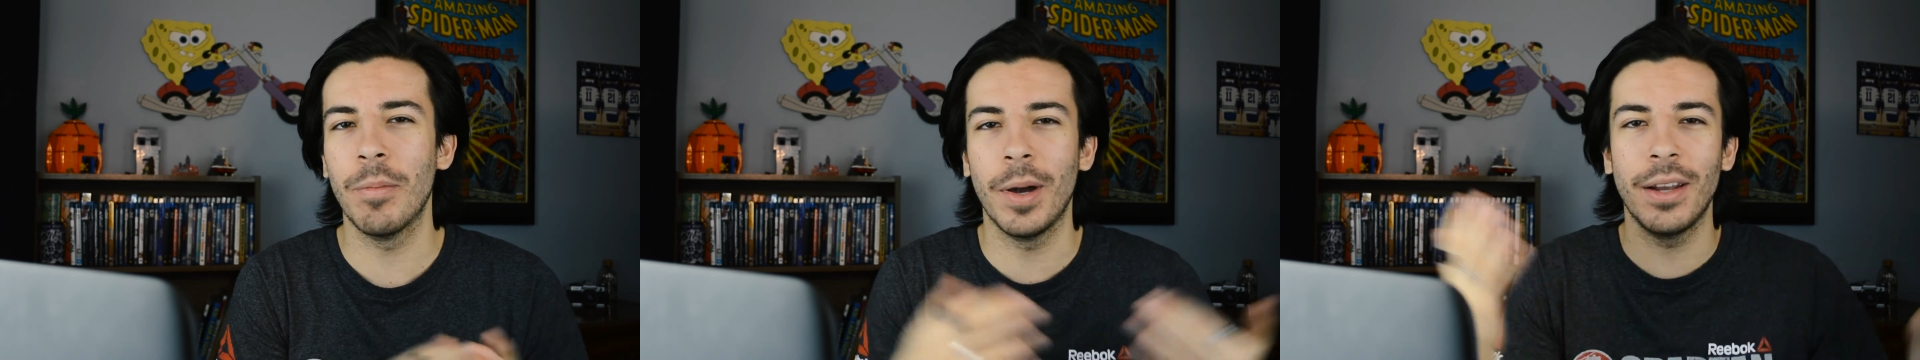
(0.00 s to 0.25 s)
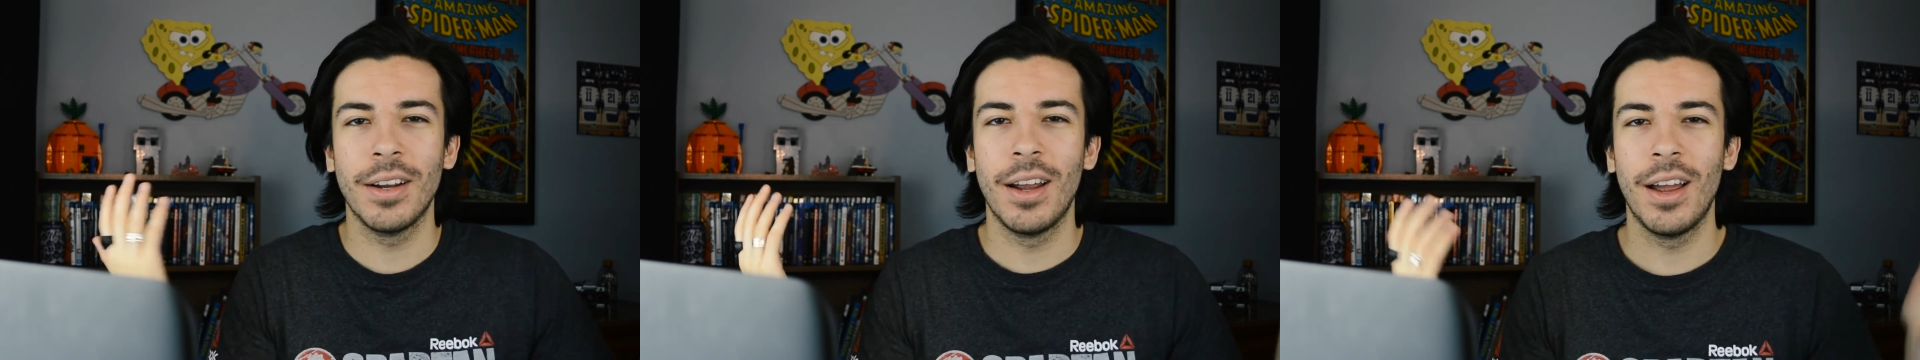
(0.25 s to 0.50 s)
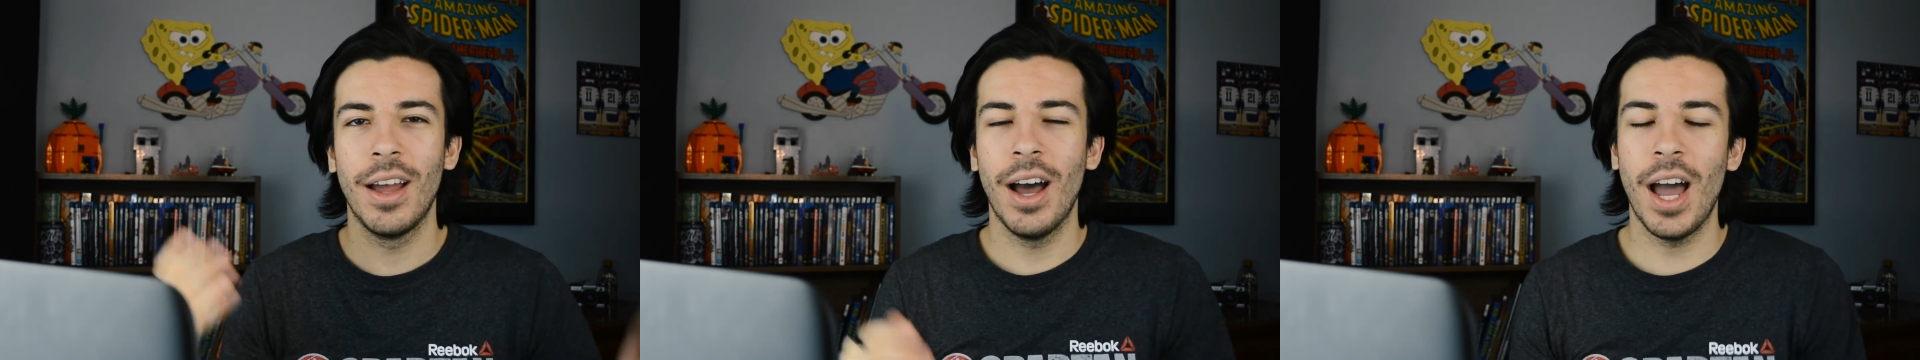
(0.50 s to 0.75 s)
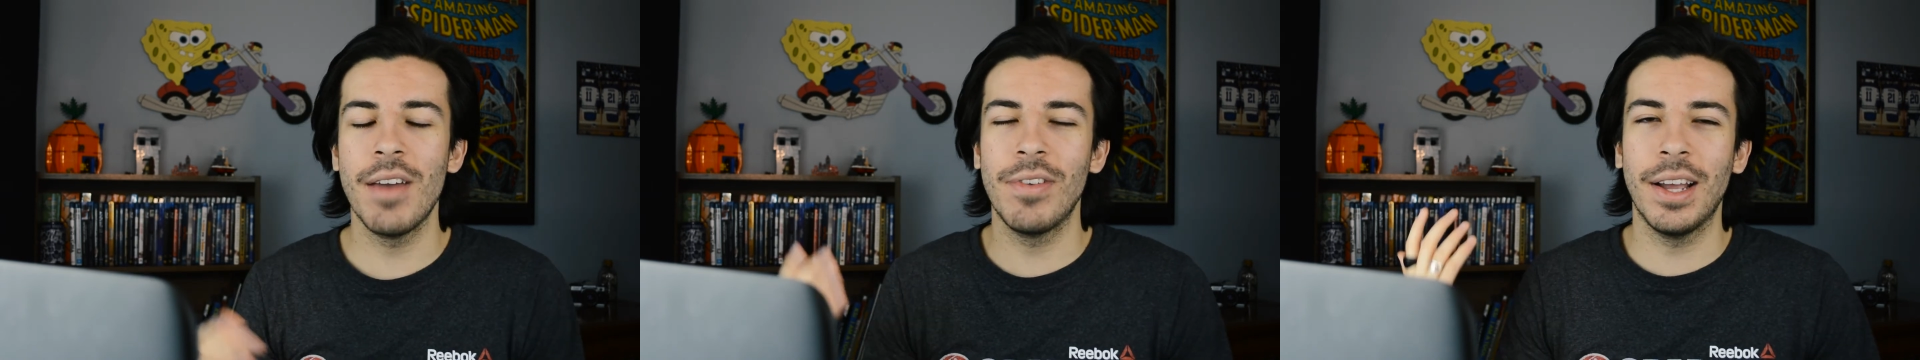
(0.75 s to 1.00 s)
But
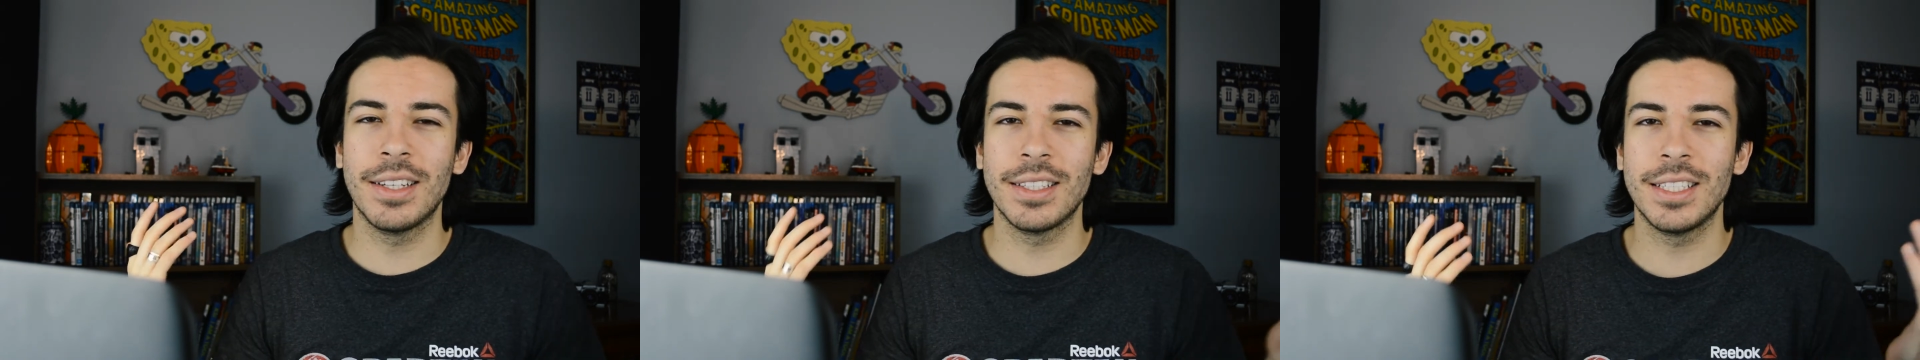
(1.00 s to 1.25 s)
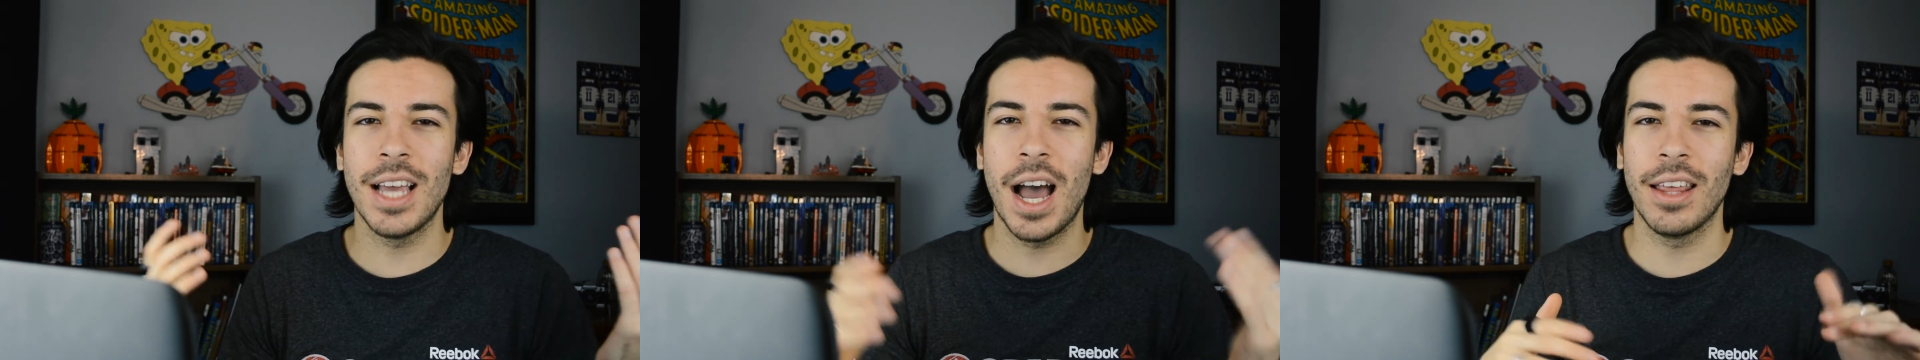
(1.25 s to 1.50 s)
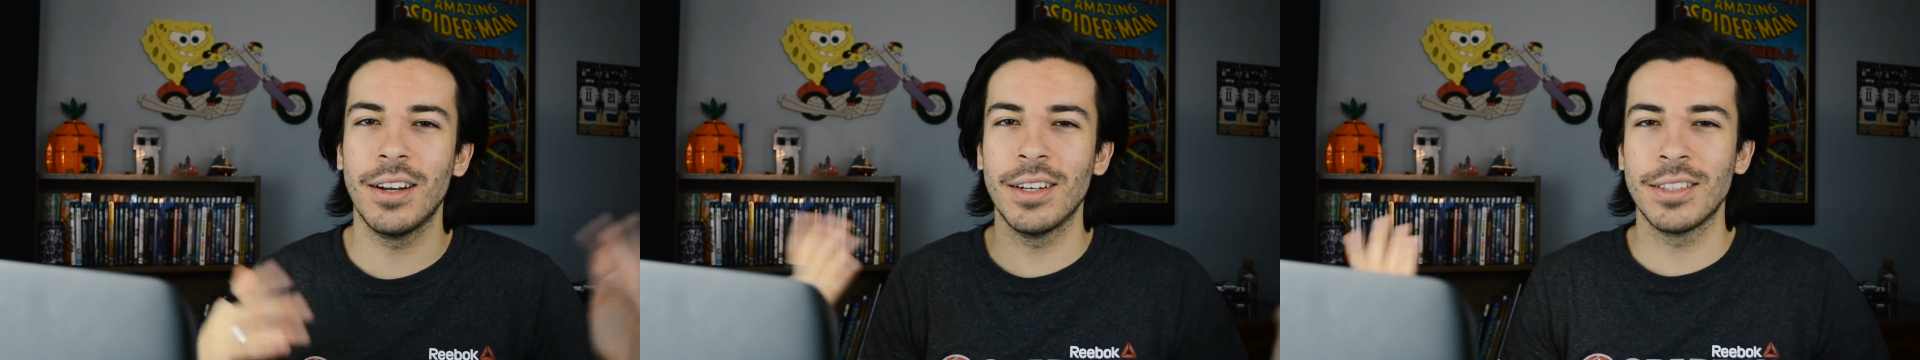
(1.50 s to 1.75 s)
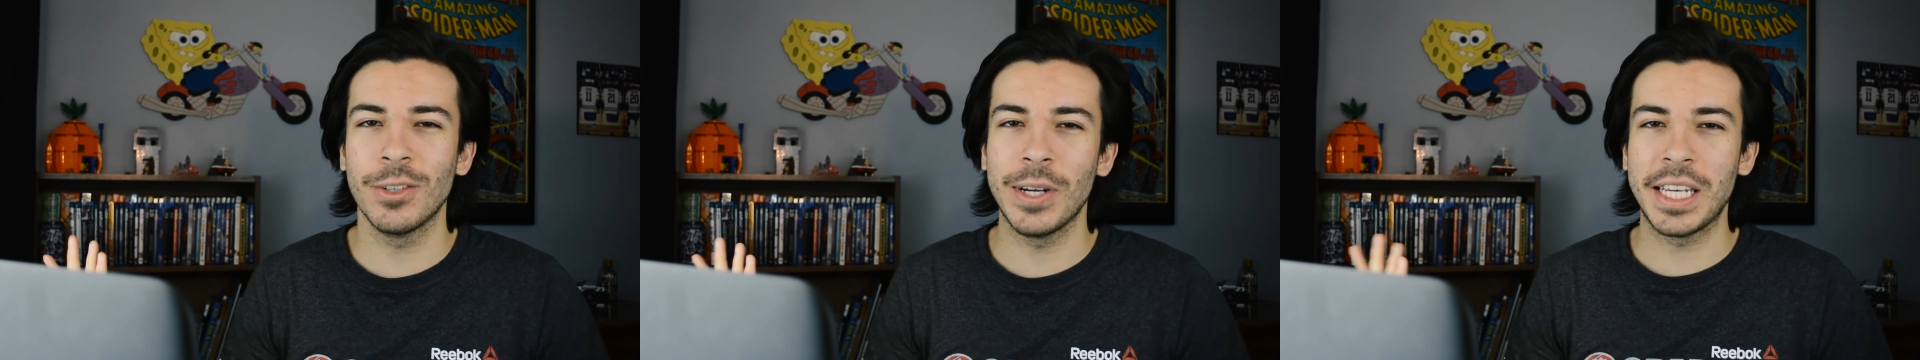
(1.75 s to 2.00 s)
I've yet to see
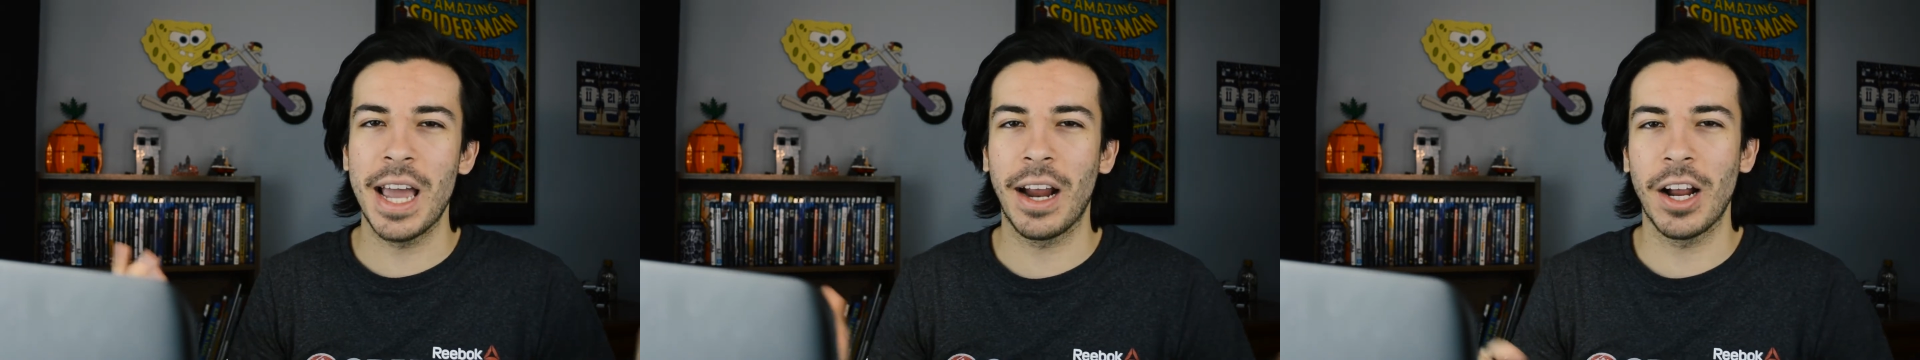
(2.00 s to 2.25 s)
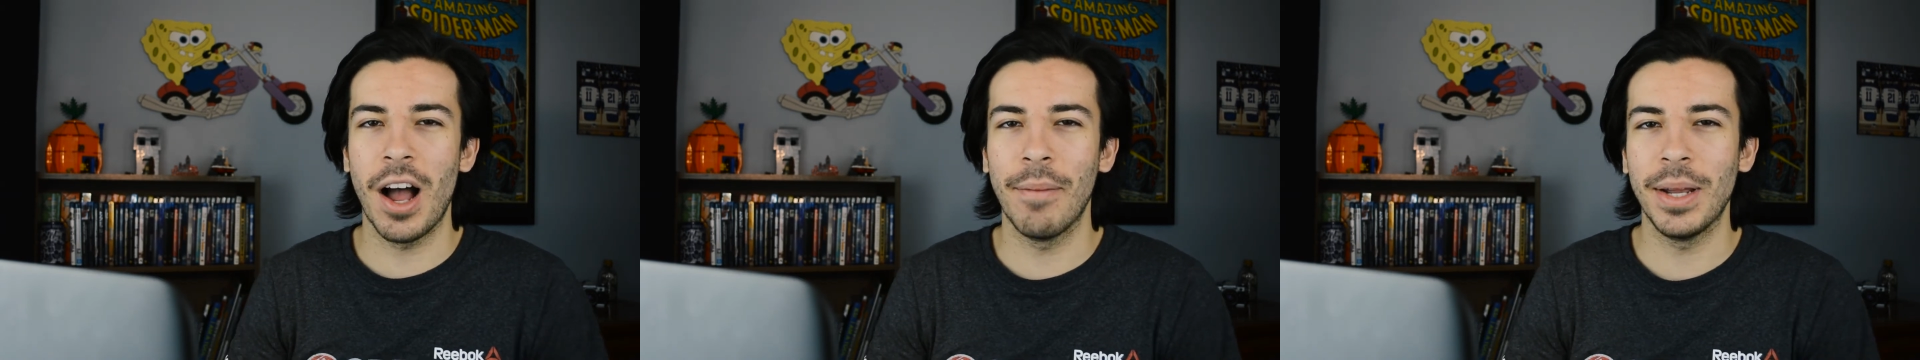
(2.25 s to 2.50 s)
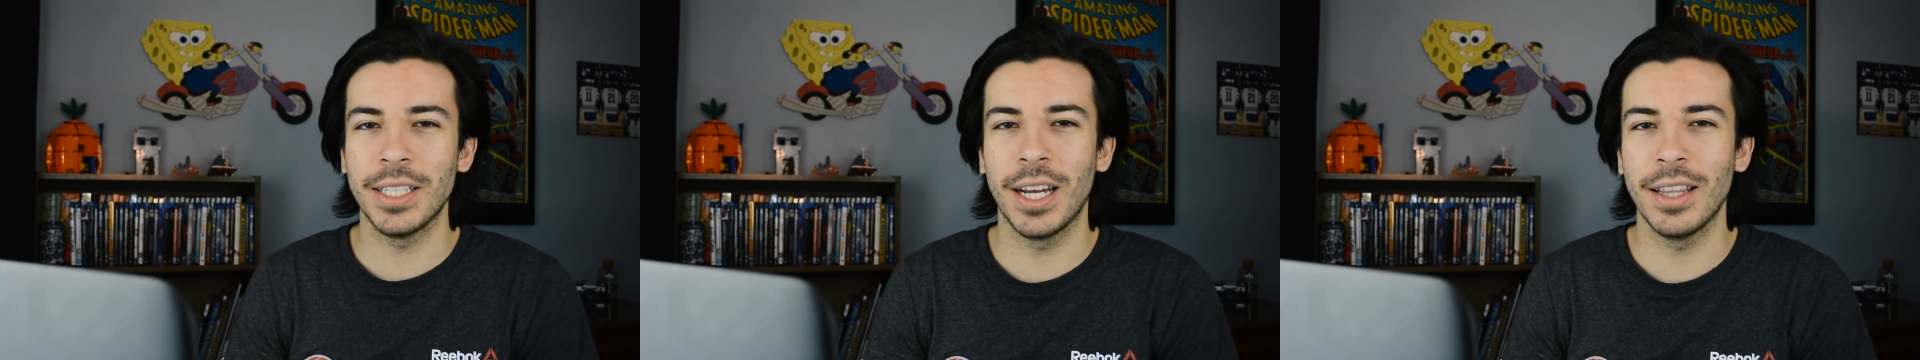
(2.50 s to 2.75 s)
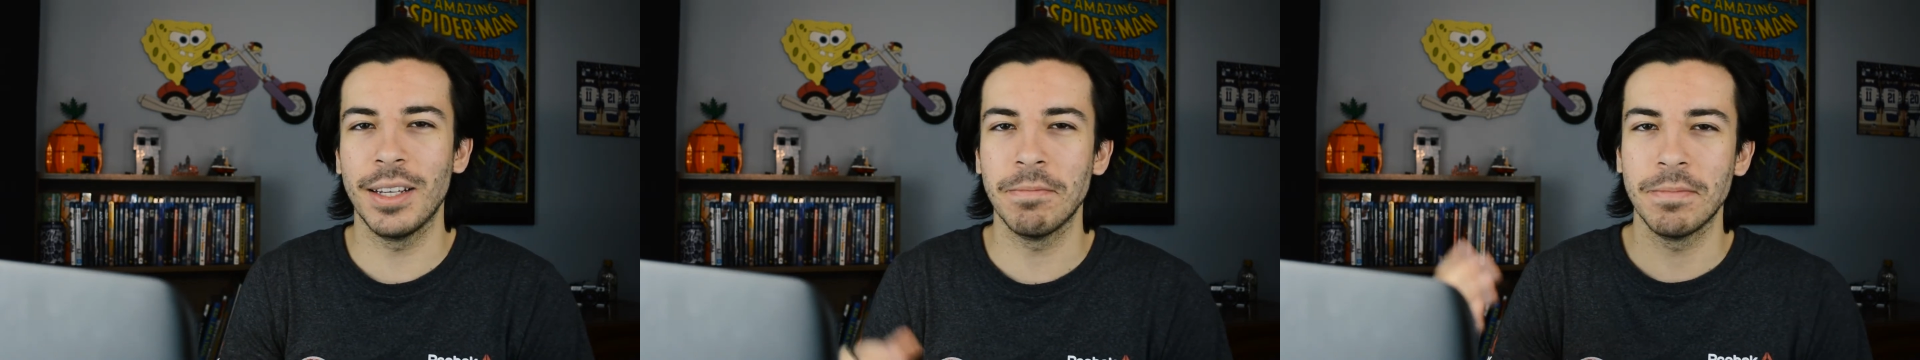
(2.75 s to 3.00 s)
either, so I can't comment
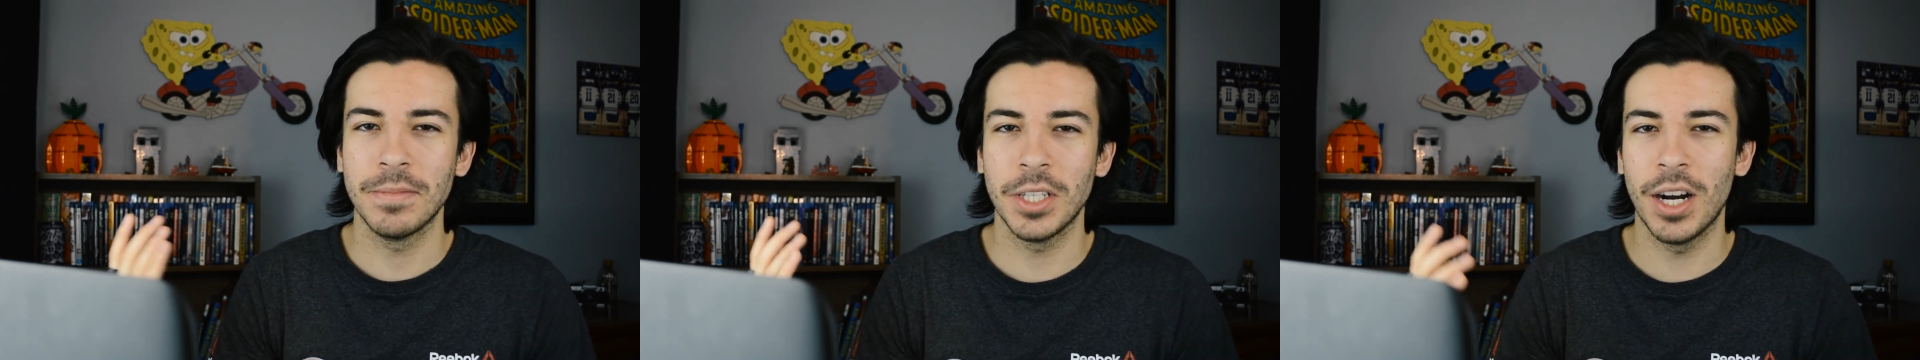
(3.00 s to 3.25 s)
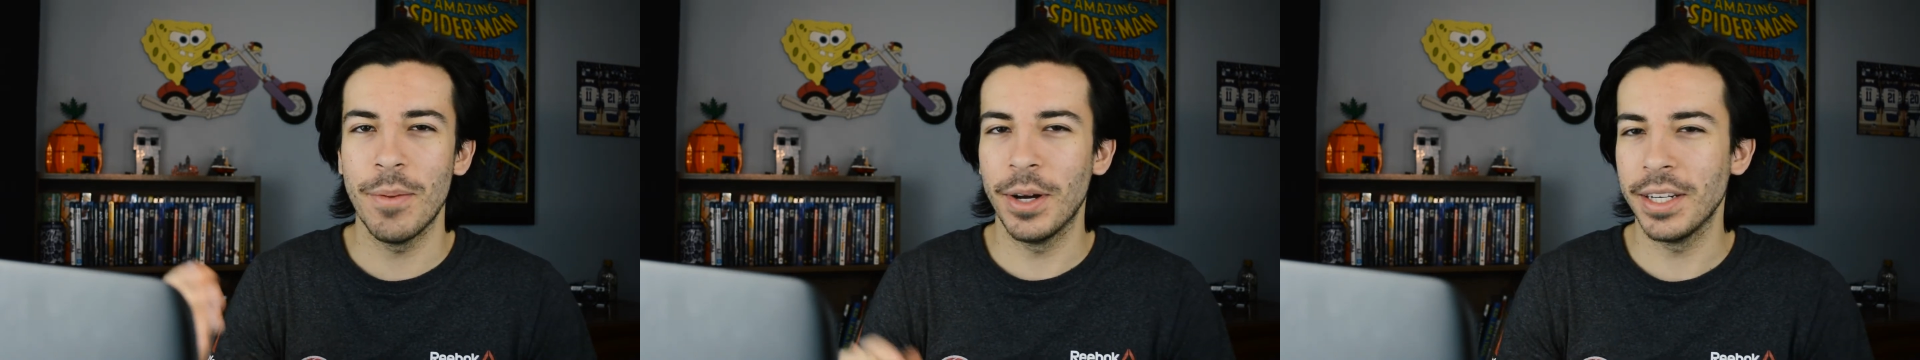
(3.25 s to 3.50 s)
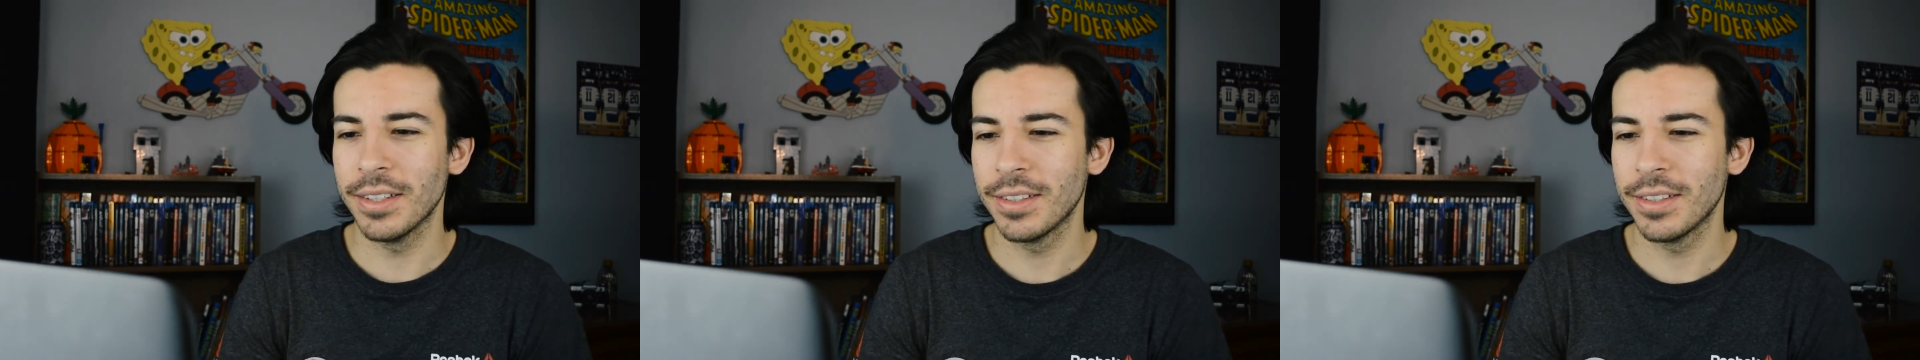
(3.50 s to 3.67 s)
on them. Sorry, buddy.